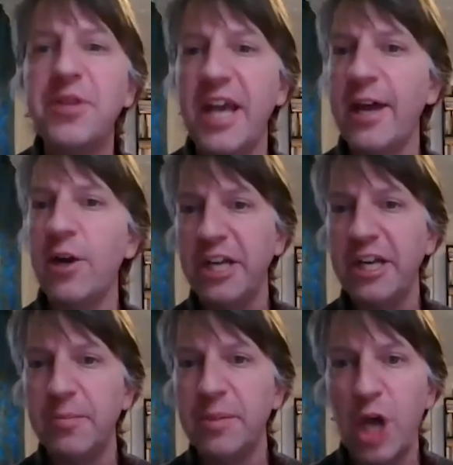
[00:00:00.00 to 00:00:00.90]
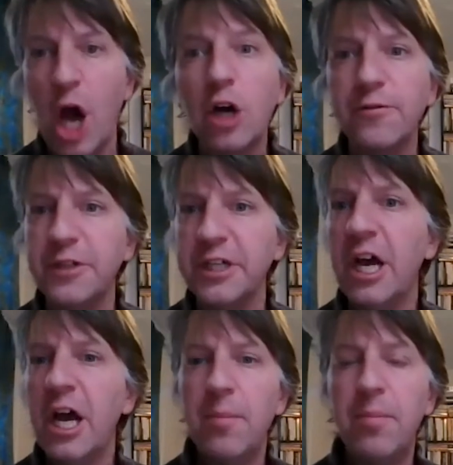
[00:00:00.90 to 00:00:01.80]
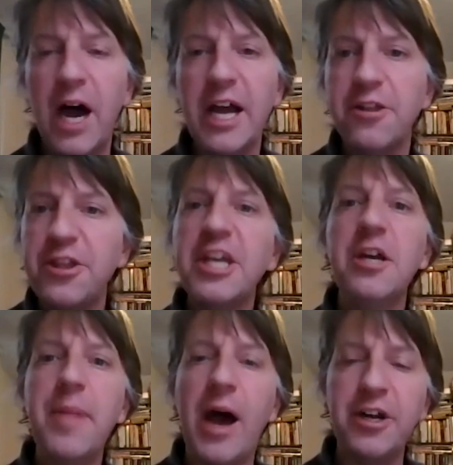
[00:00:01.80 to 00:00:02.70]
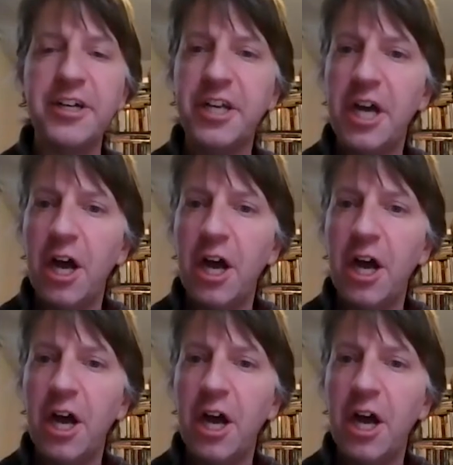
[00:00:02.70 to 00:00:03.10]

annotated bibliography by thinking about it